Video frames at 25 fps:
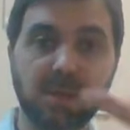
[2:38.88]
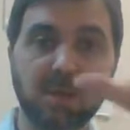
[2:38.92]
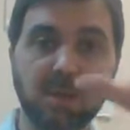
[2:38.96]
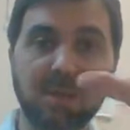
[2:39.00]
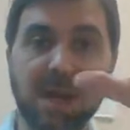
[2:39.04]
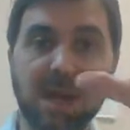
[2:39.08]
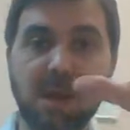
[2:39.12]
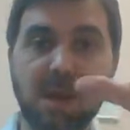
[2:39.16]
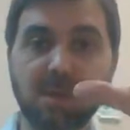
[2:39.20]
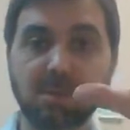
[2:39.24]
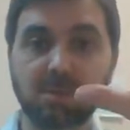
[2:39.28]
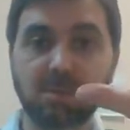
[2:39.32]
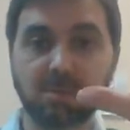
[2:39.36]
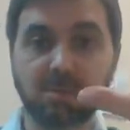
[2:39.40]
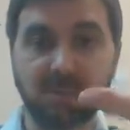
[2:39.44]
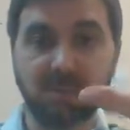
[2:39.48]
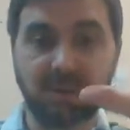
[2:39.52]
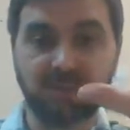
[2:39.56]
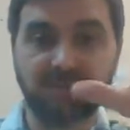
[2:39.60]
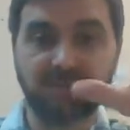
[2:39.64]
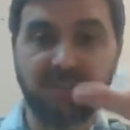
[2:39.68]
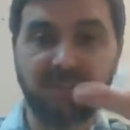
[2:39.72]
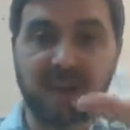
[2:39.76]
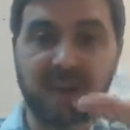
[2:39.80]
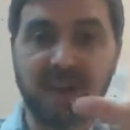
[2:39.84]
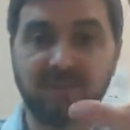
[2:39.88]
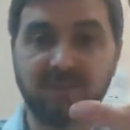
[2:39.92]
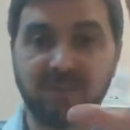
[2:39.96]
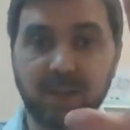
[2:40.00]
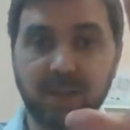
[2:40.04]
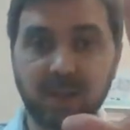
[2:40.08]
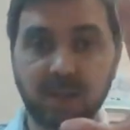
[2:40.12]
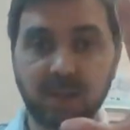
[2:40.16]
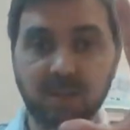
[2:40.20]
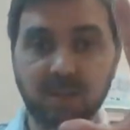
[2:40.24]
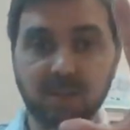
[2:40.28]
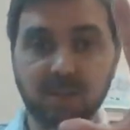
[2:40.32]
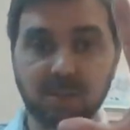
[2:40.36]
amount, you have five
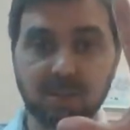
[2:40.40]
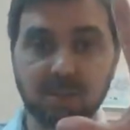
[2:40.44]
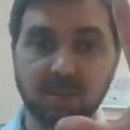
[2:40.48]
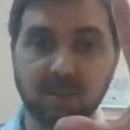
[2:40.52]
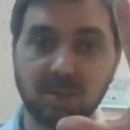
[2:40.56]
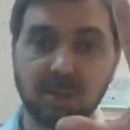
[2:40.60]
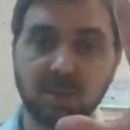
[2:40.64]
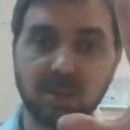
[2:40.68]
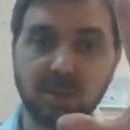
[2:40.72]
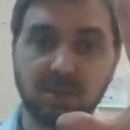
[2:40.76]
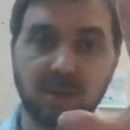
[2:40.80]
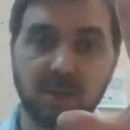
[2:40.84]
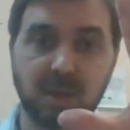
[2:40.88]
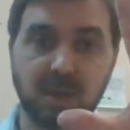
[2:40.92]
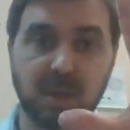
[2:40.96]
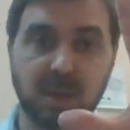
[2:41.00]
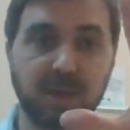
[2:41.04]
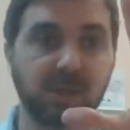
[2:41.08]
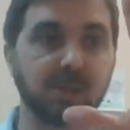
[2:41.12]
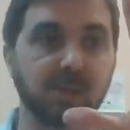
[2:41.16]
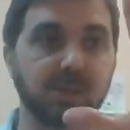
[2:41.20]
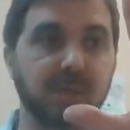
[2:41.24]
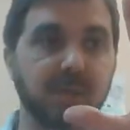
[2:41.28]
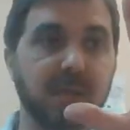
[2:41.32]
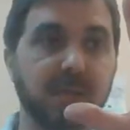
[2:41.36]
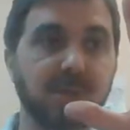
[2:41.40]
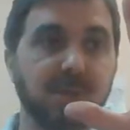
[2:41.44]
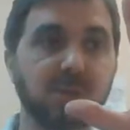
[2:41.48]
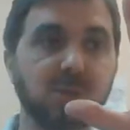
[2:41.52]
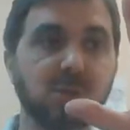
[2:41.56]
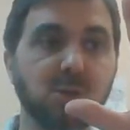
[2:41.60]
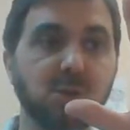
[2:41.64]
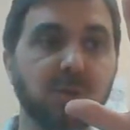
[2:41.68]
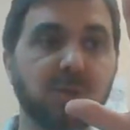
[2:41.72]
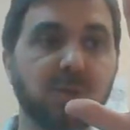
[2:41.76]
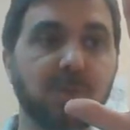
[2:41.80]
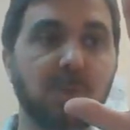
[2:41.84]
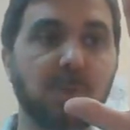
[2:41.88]
fingers, right? You take two
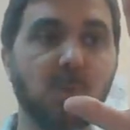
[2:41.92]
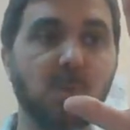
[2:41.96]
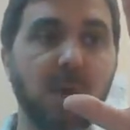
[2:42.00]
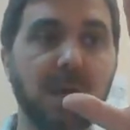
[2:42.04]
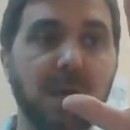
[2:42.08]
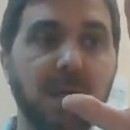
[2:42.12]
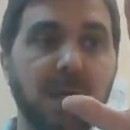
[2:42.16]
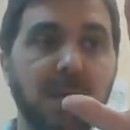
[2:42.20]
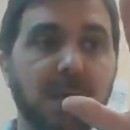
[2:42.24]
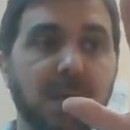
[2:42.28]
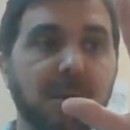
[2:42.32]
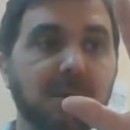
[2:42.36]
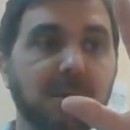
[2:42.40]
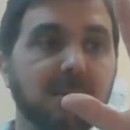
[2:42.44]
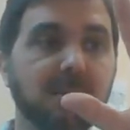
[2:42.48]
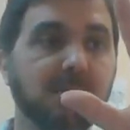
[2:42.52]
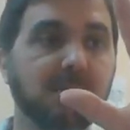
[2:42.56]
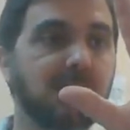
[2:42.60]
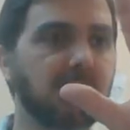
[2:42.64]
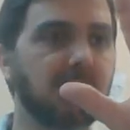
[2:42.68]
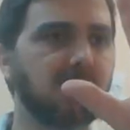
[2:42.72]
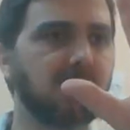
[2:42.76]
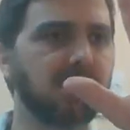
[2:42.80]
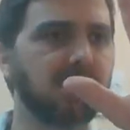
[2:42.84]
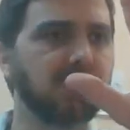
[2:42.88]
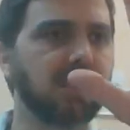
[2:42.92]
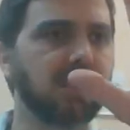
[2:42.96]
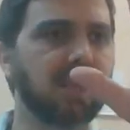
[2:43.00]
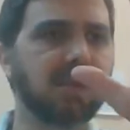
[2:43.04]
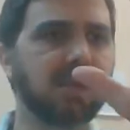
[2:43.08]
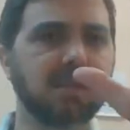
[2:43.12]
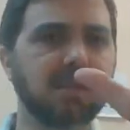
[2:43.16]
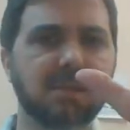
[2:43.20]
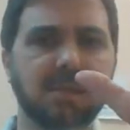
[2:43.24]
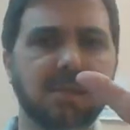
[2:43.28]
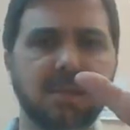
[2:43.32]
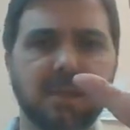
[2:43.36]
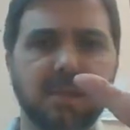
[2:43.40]
of them away. How do I do that?
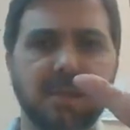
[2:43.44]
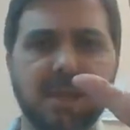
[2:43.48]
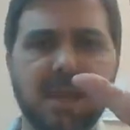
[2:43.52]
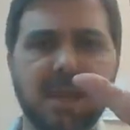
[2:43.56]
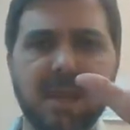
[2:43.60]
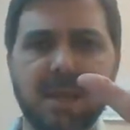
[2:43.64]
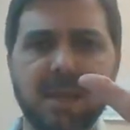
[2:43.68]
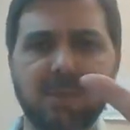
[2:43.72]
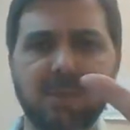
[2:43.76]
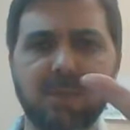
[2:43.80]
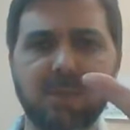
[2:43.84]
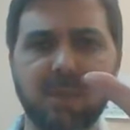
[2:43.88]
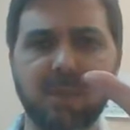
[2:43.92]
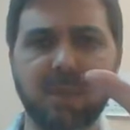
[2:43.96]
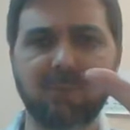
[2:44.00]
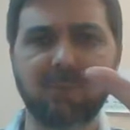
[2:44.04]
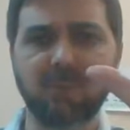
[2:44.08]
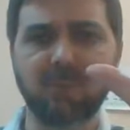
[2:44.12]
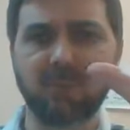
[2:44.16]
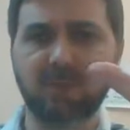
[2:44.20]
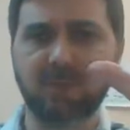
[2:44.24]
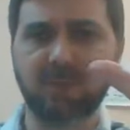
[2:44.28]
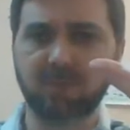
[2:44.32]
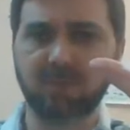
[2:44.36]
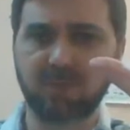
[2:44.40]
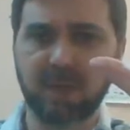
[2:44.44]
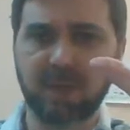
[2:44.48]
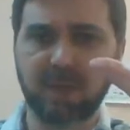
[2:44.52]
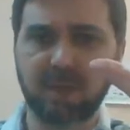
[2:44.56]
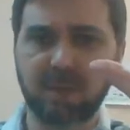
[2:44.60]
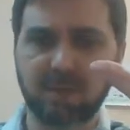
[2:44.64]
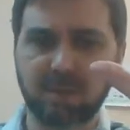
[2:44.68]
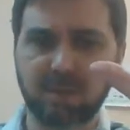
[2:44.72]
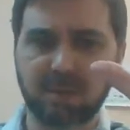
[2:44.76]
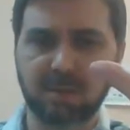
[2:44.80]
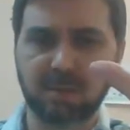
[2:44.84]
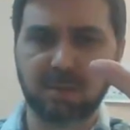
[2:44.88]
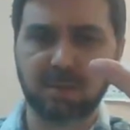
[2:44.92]
Let's say like that, and you're left with three.
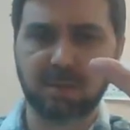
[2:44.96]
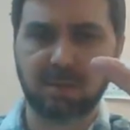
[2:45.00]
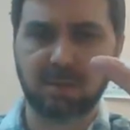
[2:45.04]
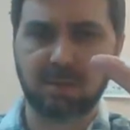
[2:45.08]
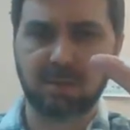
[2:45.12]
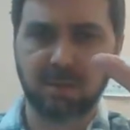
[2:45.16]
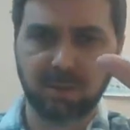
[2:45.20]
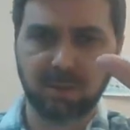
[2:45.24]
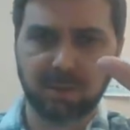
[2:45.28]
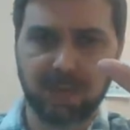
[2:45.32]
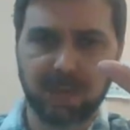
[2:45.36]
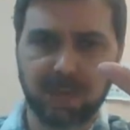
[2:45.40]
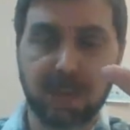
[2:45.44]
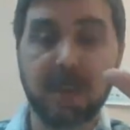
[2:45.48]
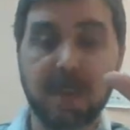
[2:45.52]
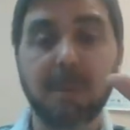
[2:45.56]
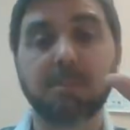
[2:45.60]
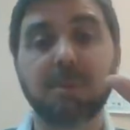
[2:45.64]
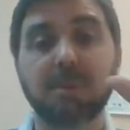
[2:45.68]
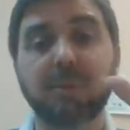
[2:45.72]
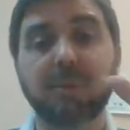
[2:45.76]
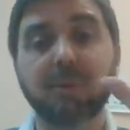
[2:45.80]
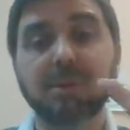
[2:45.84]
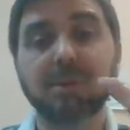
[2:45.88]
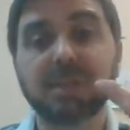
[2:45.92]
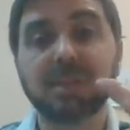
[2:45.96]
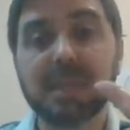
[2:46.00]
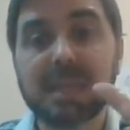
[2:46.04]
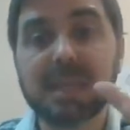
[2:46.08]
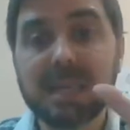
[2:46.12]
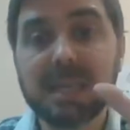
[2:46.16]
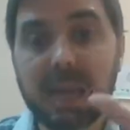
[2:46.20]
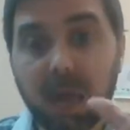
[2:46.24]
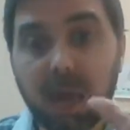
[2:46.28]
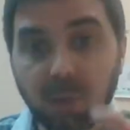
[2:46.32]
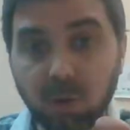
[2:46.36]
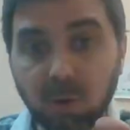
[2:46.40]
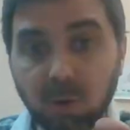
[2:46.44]
Okay. But there's
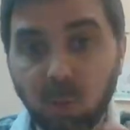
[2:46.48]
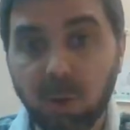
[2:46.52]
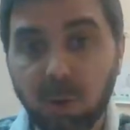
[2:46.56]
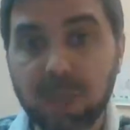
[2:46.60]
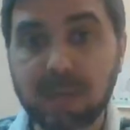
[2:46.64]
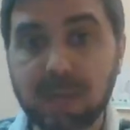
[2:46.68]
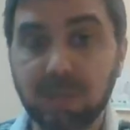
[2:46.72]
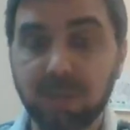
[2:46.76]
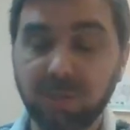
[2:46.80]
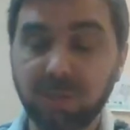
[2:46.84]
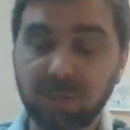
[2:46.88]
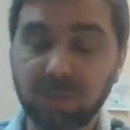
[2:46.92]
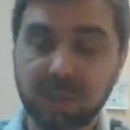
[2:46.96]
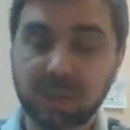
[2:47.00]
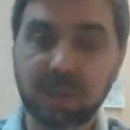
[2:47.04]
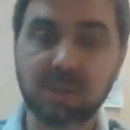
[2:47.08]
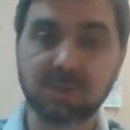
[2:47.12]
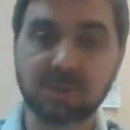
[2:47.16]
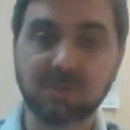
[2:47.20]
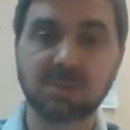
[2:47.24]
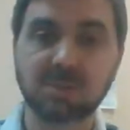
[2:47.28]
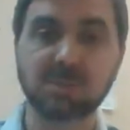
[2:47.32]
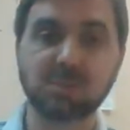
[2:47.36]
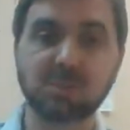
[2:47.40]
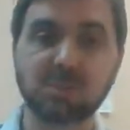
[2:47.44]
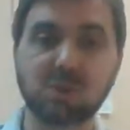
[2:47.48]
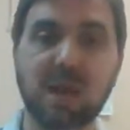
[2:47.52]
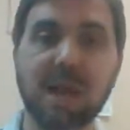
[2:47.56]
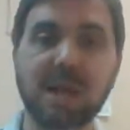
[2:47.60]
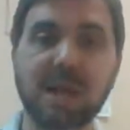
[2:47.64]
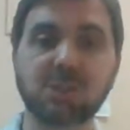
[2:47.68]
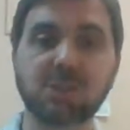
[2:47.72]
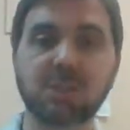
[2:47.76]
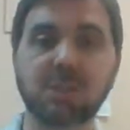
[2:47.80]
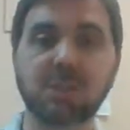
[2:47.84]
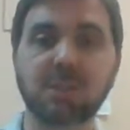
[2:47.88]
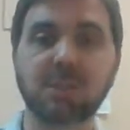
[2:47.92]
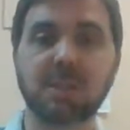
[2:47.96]
another way to think of
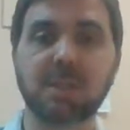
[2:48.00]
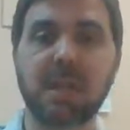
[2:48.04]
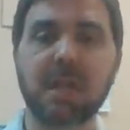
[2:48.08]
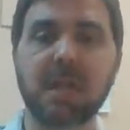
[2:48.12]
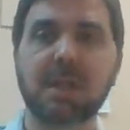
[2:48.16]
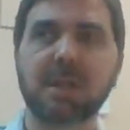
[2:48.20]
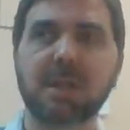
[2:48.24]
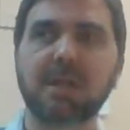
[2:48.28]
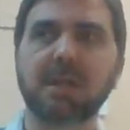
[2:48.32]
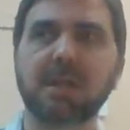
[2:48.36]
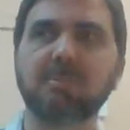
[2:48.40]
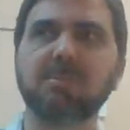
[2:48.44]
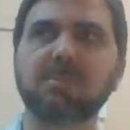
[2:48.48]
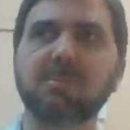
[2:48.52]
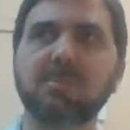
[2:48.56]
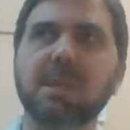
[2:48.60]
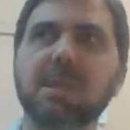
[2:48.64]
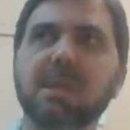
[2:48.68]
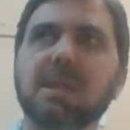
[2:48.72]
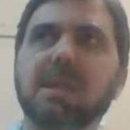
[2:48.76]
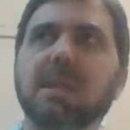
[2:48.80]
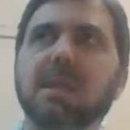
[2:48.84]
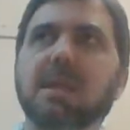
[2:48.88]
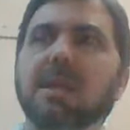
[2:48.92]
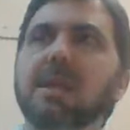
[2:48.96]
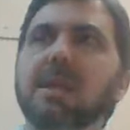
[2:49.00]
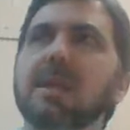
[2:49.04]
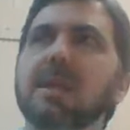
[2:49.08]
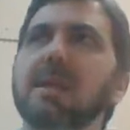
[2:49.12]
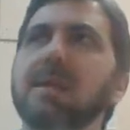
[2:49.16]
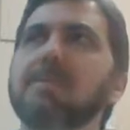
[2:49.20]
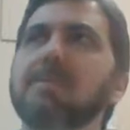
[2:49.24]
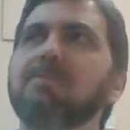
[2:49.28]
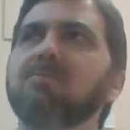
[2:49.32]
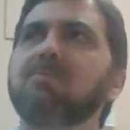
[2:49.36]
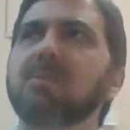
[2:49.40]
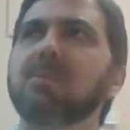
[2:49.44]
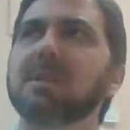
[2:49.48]
subtraction that can be
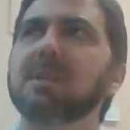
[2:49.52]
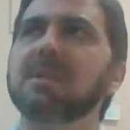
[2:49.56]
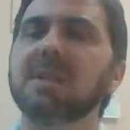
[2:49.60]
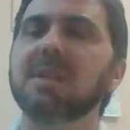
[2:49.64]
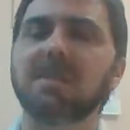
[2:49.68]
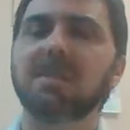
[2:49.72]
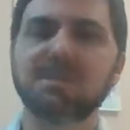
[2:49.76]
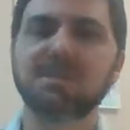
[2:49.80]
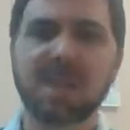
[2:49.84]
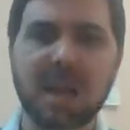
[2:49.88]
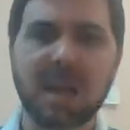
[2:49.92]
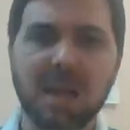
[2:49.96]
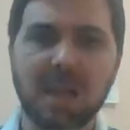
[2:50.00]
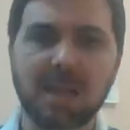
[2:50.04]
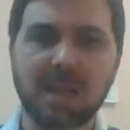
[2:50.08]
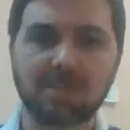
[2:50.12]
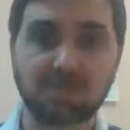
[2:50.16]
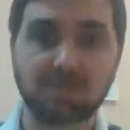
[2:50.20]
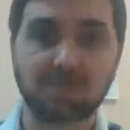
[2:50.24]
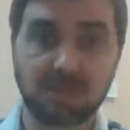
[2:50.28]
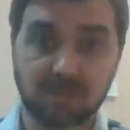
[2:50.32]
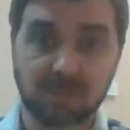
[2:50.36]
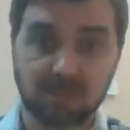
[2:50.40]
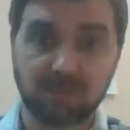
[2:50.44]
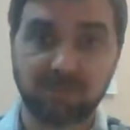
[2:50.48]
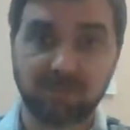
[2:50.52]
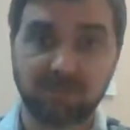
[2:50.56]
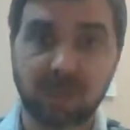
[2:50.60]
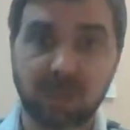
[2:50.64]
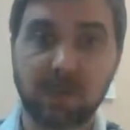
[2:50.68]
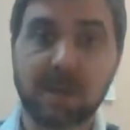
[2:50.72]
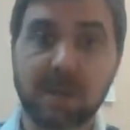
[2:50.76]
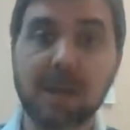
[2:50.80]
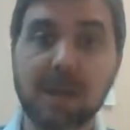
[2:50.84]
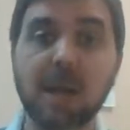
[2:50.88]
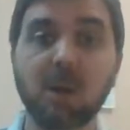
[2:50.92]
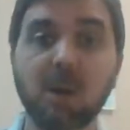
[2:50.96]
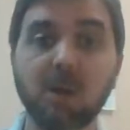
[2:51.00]
sometimes
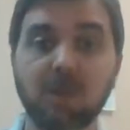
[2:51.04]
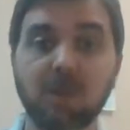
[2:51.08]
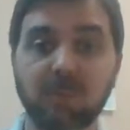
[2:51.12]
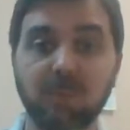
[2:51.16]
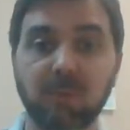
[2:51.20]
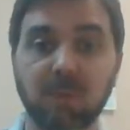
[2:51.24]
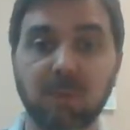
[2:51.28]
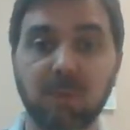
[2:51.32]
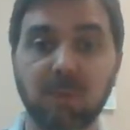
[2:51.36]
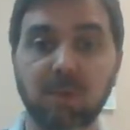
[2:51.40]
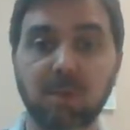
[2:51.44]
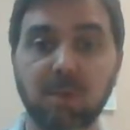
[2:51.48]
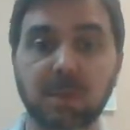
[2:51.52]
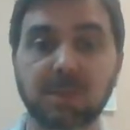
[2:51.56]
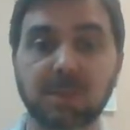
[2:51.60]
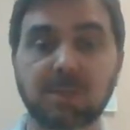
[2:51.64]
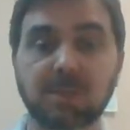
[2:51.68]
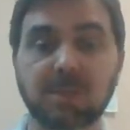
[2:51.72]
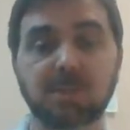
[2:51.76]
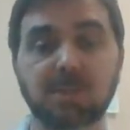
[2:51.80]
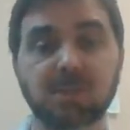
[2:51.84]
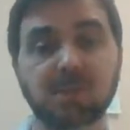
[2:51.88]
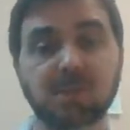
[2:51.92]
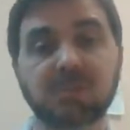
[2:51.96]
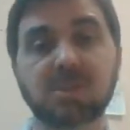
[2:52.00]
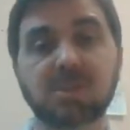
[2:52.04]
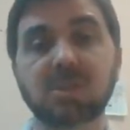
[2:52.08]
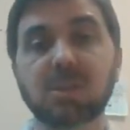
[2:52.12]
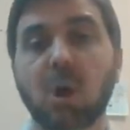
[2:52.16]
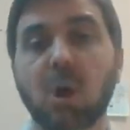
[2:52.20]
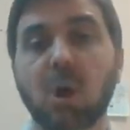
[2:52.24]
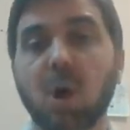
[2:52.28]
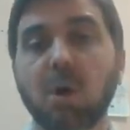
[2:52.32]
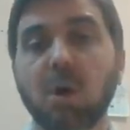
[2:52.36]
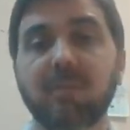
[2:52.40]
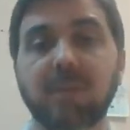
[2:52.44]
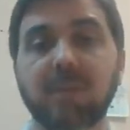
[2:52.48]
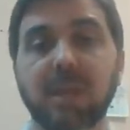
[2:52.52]
very helpful in terms of
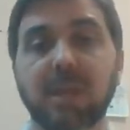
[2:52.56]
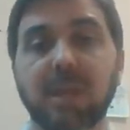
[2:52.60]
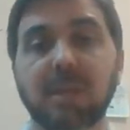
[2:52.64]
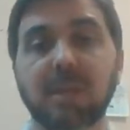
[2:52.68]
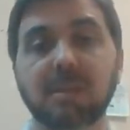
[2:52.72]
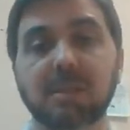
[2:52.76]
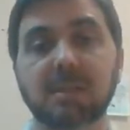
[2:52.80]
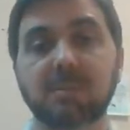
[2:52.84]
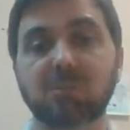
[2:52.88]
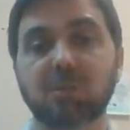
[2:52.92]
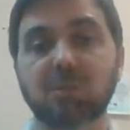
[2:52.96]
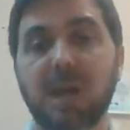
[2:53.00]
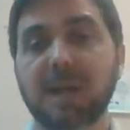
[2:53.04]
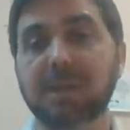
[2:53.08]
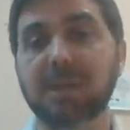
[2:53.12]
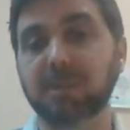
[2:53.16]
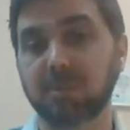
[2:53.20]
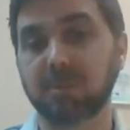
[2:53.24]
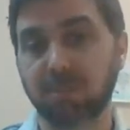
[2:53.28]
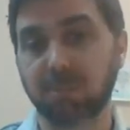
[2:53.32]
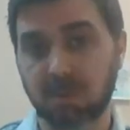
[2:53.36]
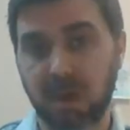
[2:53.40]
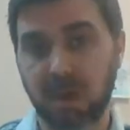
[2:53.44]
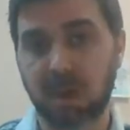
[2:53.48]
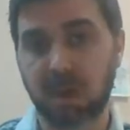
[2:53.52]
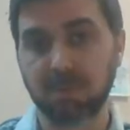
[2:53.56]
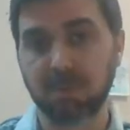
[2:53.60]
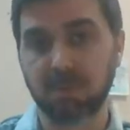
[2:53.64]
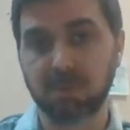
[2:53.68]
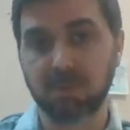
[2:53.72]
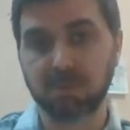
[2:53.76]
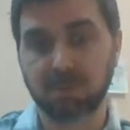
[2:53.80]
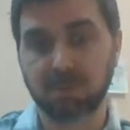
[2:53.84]
solving a subtraction problem.